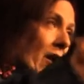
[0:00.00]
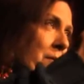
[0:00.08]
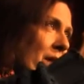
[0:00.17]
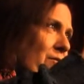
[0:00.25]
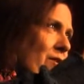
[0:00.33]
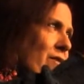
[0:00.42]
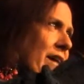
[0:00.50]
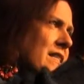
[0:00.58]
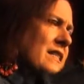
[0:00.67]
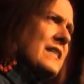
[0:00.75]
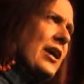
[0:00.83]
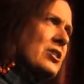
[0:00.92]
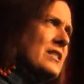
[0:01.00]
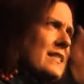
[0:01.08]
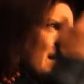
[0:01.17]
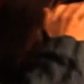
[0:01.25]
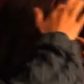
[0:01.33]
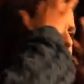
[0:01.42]
up 4 flights of stairs.
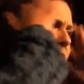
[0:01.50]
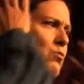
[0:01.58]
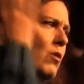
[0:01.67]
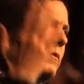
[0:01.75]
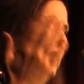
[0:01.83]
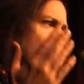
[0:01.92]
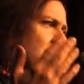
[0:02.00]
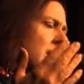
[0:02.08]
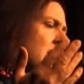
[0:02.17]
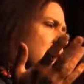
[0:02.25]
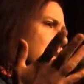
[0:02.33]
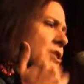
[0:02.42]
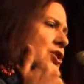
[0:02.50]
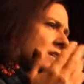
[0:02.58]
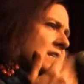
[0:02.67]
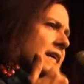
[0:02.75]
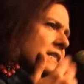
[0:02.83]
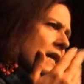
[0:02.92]
Instead, I had this woman, and she
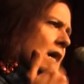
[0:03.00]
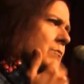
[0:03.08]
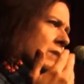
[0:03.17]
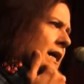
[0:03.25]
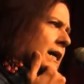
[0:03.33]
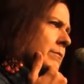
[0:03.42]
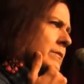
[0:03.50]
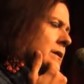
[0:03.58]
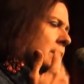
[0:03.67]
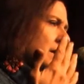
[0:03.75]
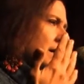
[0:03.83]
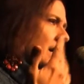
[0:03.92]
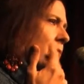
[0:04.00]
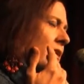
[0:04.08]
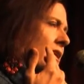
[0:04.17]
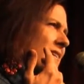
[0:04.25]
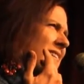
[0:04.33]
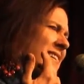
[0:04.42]
says, come. And I'm
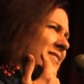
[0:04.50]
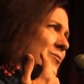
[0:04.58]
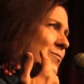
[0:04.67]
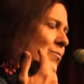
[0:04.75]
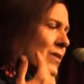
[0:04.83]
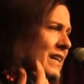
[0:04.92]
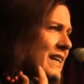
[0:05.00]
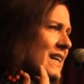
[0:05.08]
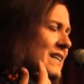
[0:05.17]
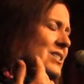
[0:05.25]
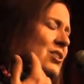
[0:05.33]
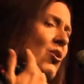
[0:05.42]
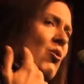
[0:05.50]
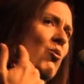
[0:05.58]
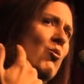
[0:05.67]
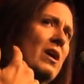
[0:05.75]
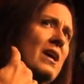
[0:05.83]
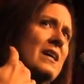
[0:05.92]
like, really?
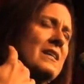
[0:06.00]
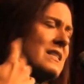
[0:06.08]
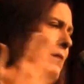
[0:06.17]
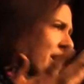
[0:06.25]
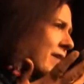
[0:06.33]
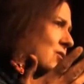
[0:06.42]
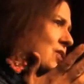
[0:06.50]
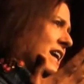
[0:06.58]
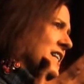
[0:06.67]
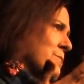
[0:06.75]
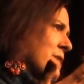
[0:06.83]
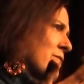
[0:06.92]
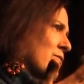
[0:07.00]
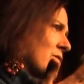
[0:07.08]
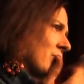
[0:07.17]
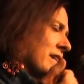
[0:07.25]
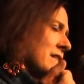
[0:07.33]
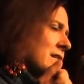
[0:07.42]
So somehow she gets me up 4
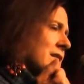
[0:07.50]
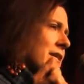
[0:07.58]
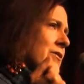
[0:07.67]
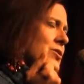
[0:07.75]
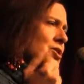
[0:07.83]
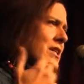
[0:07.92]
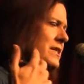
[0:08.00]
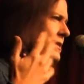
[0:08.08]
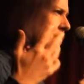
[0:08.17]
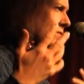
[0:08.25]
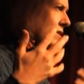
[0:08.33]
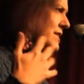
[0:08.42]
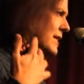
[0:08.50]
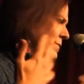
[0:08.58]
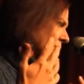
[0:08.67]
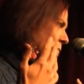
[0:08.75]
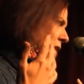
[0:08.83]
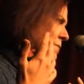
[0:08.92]
flights of stairs. She doesn't seem to
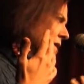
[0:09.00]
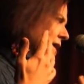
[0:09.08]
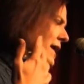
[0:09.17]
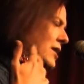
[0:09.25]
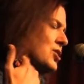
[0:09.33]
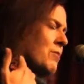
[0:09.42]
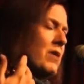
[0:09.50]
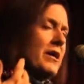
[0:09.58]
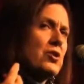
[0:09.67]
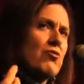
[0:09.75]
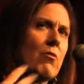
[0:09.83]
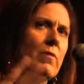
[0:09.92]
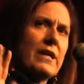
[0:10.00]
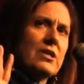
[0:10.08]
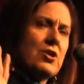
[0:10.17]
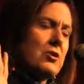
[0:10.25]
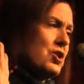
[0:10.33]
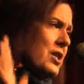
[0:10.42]
speak much English. I'm not sure.
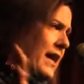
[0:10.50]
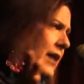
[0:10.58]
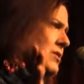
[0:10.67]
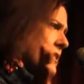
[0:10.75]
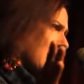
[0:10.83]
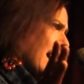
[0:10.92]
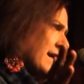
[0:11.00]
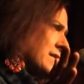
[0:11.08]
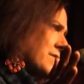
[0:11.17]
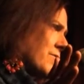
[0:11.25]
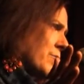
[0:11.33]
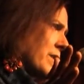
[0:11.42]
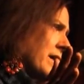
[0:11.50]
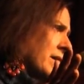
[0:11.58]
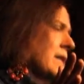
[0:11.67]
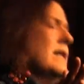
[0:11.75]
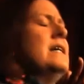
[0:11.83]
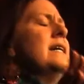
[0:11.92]
She hails a taxi for me,
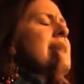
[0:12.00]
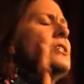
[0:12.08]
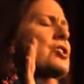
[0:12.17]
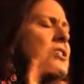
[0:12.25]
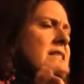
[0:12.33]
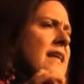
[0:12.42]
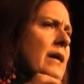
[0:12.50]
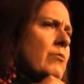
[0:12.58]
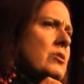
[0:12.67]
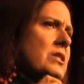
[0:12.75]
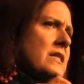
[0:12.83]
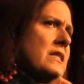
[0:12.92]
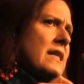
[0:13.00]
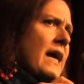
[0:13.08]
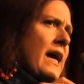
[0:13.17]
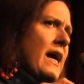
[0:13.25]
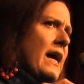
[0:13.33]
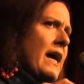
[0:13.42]
and she's able to
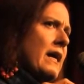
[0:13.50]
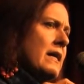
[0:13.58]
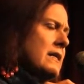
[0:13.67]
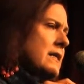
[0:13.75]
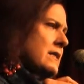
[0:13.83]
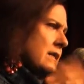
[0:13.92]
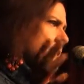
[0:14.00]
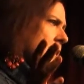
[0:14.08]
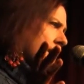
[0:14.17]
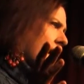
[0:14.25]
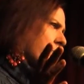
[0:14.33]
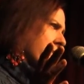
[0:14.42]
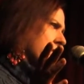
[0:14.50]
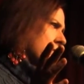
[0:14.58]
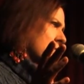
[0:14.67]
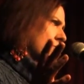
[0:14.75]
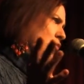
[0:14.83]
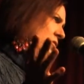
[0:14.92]
say, does this happen
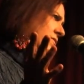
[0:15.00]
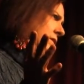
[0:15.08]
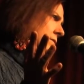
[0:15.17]
often?